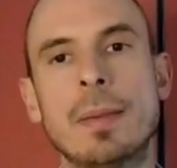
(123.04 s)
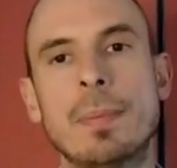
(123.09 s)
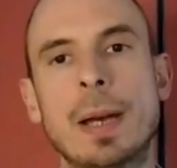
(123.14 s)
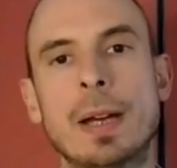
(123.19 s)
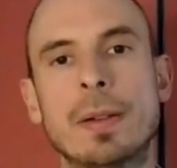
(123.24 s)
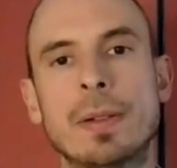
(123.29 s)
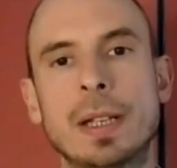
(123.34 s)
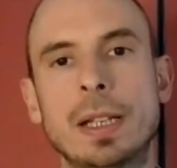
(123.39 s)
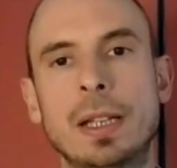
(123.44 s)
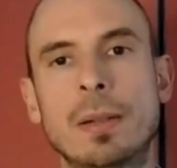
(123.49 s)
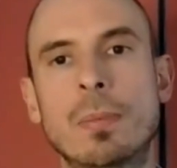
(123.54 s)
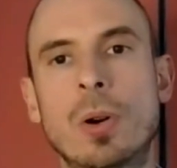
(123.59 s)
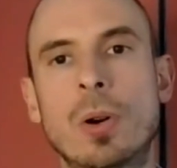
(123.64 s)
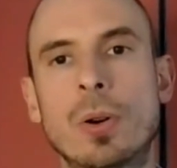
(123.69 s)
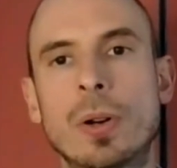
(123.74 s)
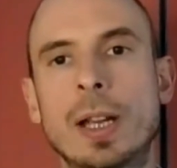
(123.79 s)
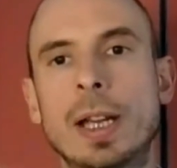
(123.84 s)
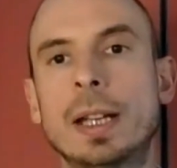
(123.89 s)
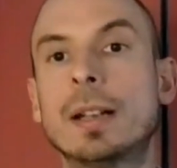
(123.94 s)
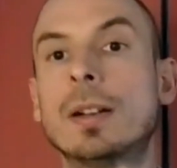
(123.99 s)
them out in the
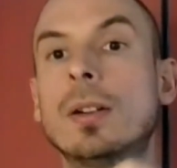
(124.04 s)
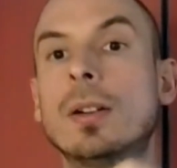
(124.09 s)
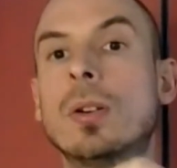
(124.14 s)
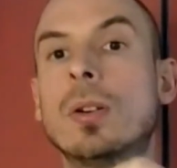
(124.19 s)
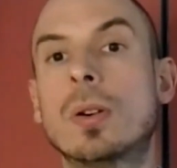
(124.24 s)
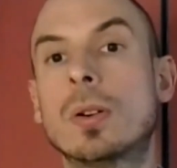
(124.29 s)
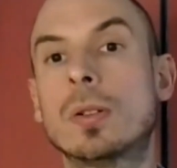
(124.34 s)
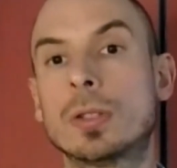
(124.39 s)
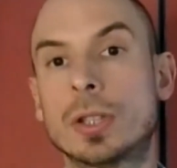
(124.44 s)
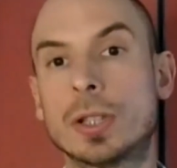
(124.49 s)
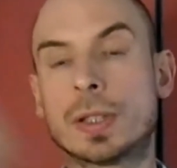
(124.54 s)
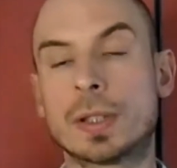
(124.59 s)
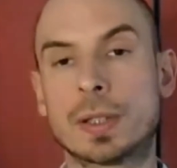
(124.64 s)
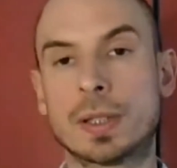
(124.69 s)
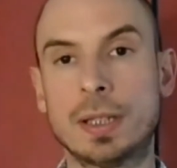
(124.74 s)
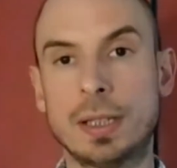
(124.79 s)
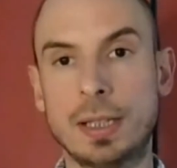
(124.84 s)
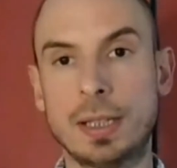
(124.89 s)
morning or just